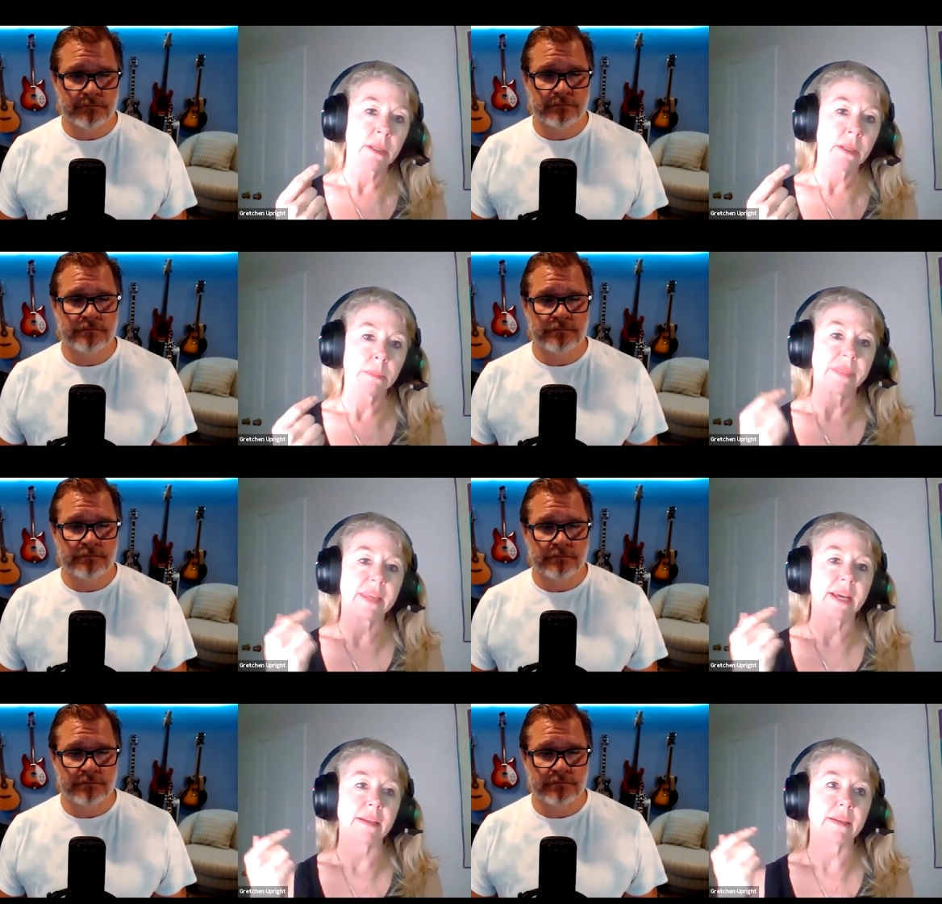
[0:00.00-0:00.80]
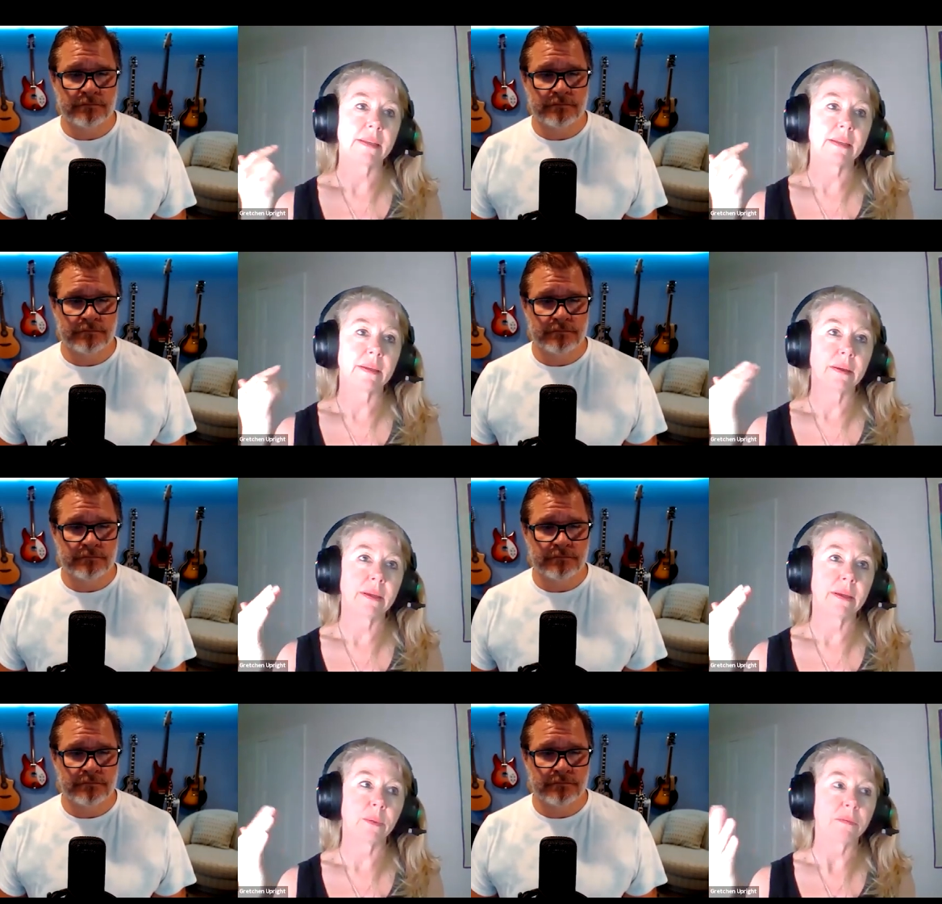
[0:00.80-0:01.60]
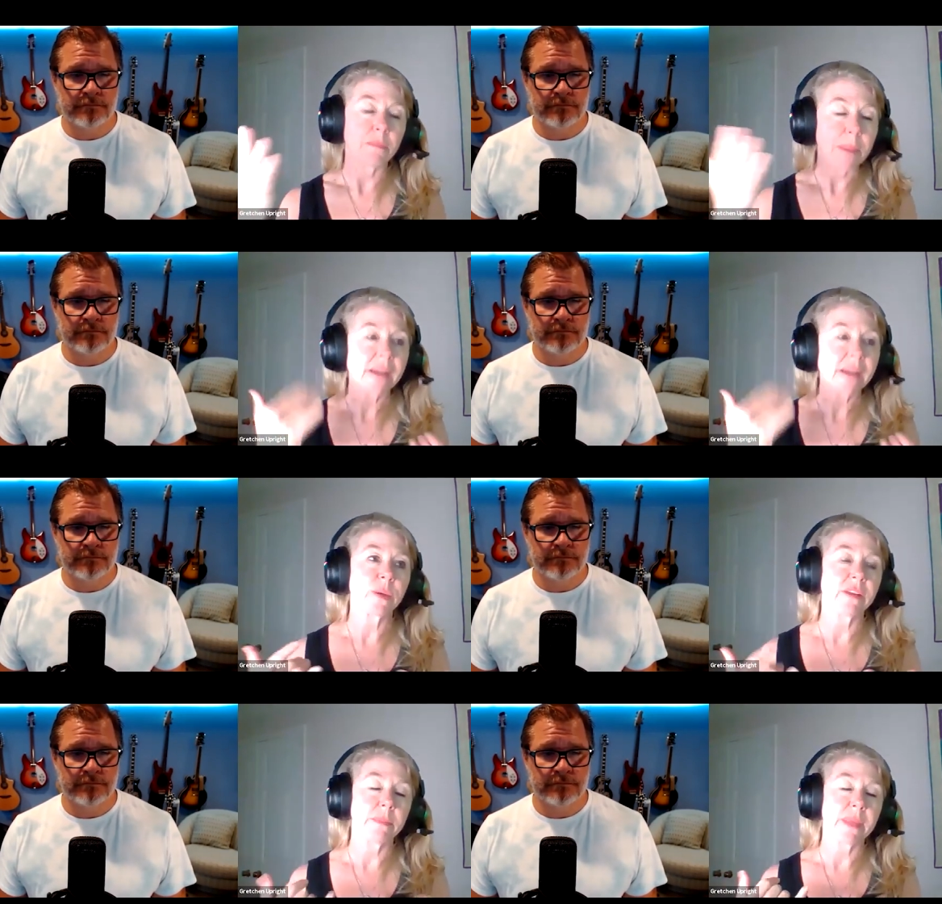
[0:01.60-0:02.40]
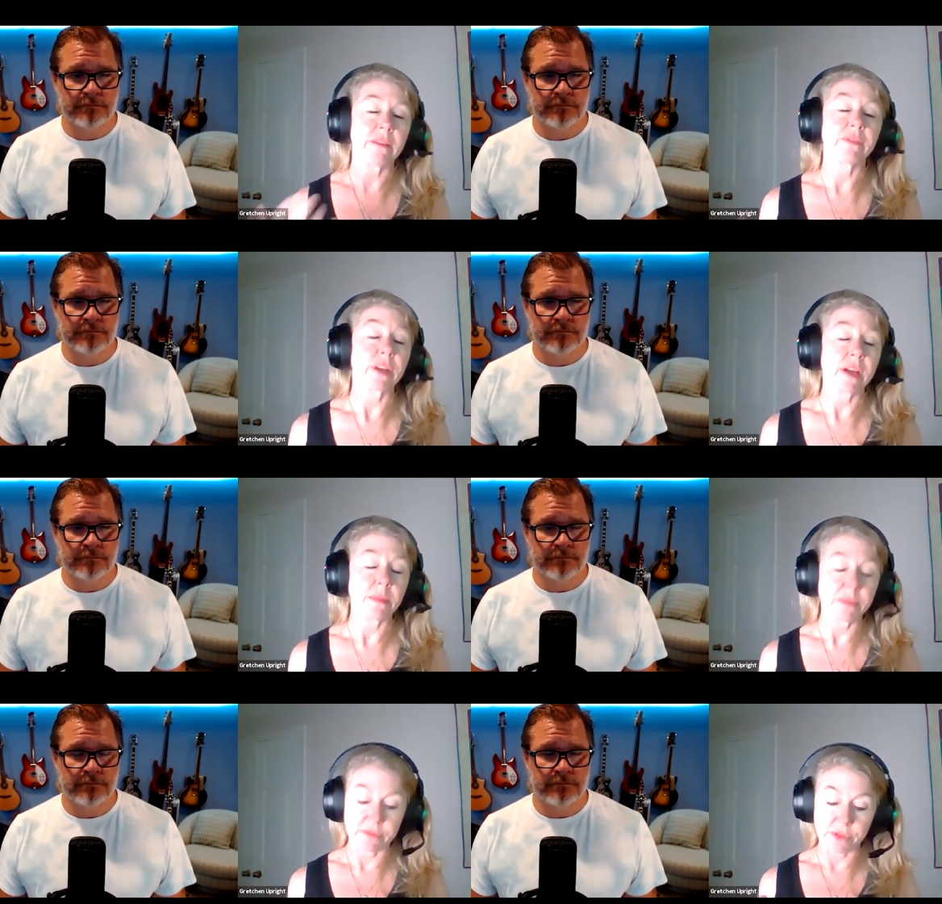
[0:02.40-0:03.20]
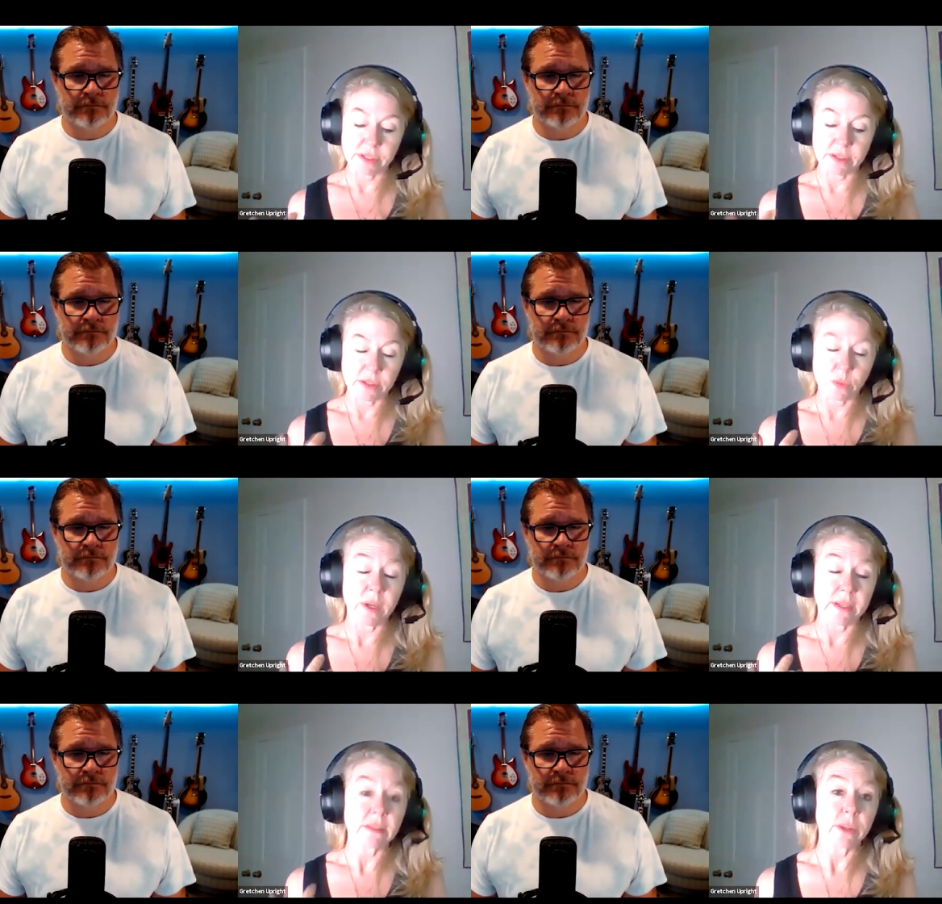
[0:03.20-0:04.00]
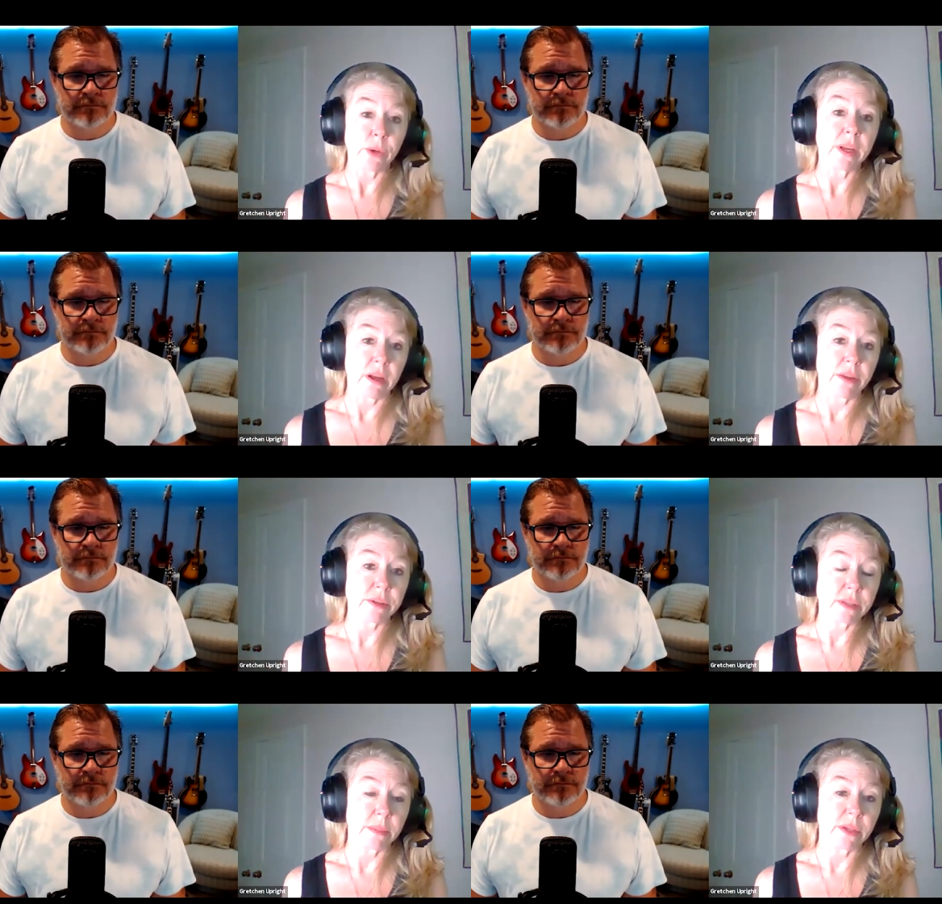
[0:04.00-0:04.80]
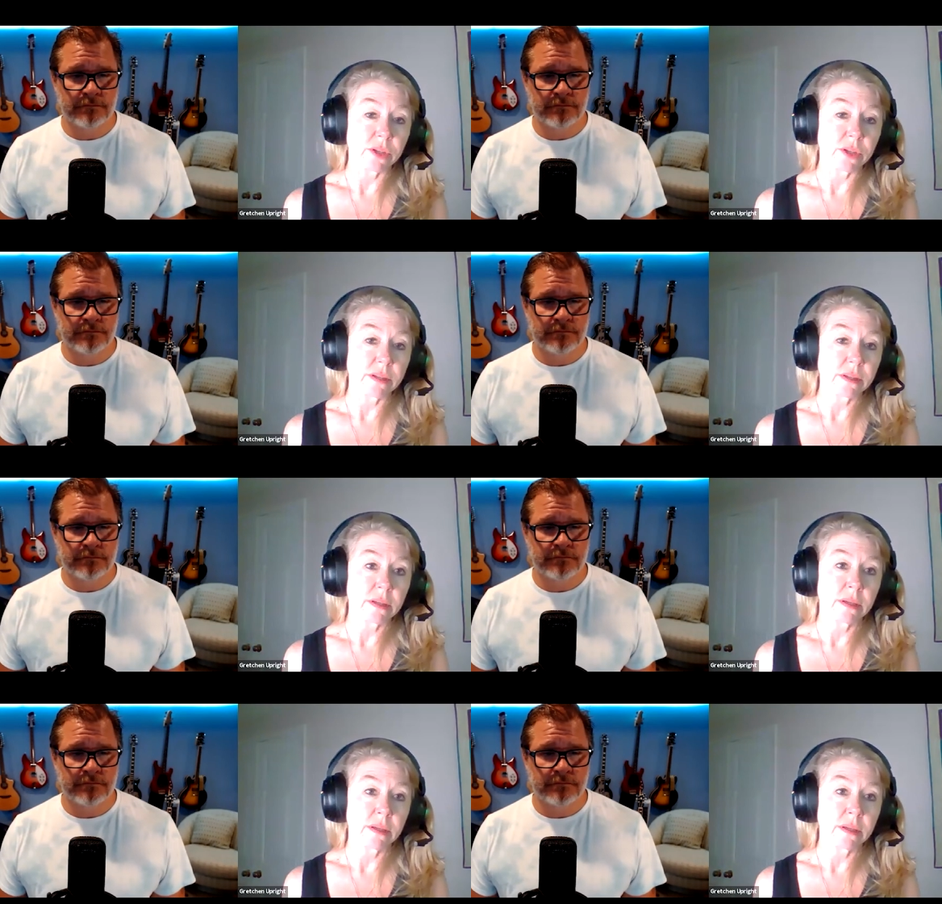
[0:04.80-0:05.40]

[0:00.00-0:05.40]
Speaker 1: but that we've backed away from that for a couple of reasons one loading all those images